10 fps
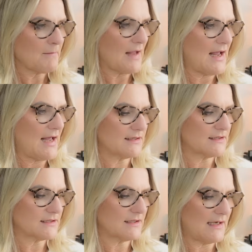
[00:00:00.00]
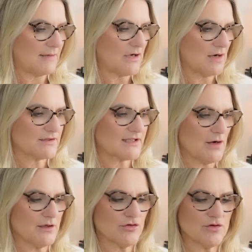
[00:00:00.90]
And I was
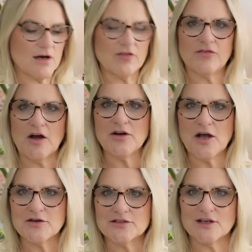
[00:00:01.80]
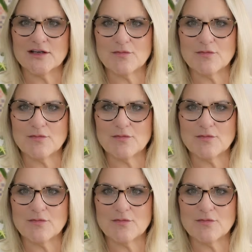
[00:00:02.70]
going through my photos in